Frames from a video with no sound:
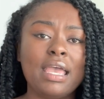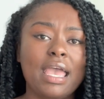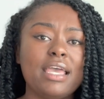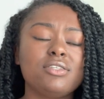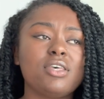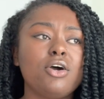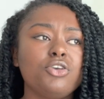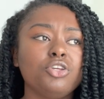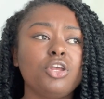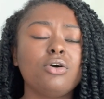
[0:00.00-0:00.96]
And so,
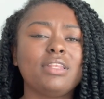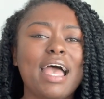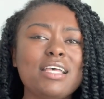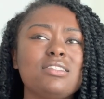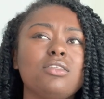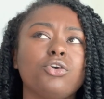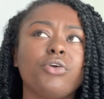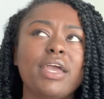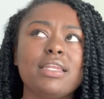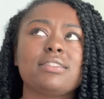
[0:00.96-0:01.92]
that's the
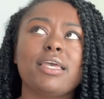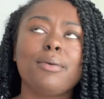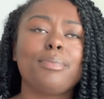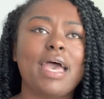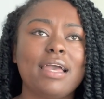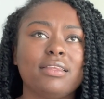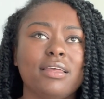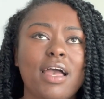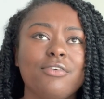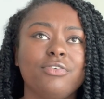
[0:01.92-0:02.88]
greatest impact
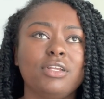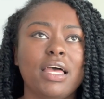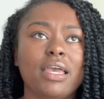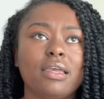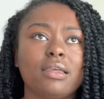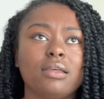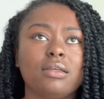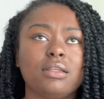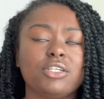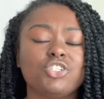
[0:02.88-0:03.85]
that I feel like
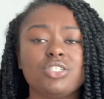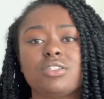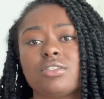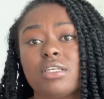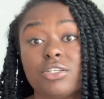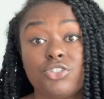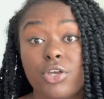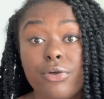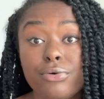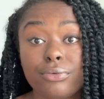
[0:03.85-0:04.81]
that Jesus has
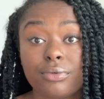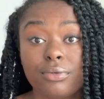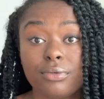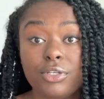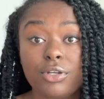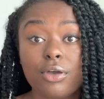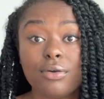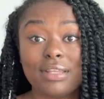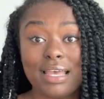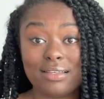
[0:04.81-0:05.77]
shown.
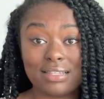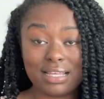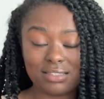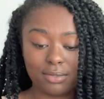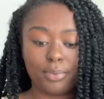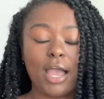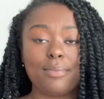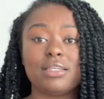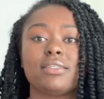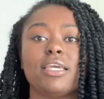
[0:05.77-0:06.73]
That's the
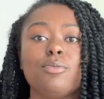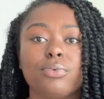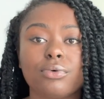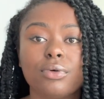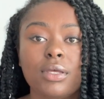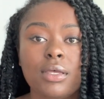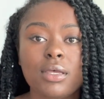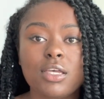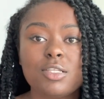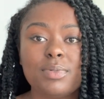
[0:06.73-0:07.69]
prime example.
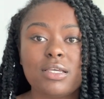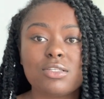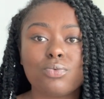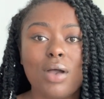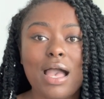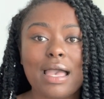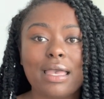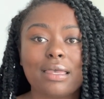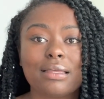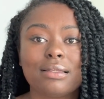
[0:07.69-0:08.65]
It's because
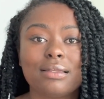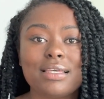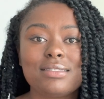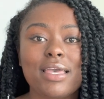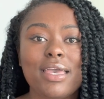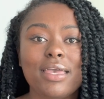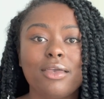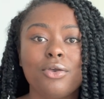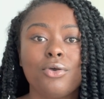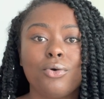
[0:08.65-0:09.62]
why? They
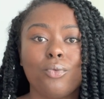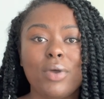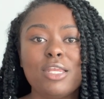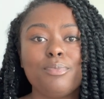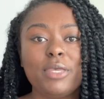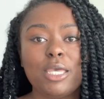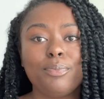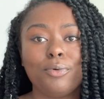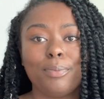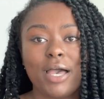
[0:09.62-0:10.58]
say, win
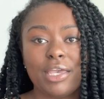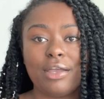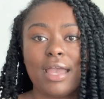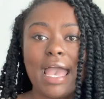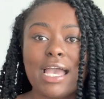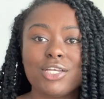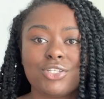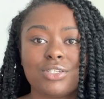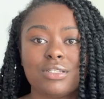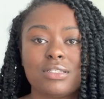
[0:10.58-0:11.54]
people by your
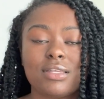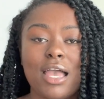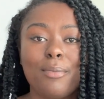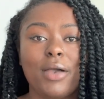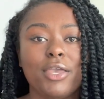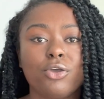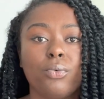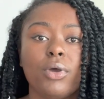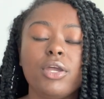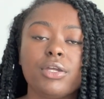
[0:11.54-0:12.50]
actions, not by your
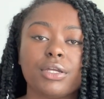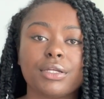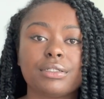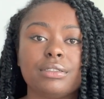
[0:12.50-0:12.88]
words.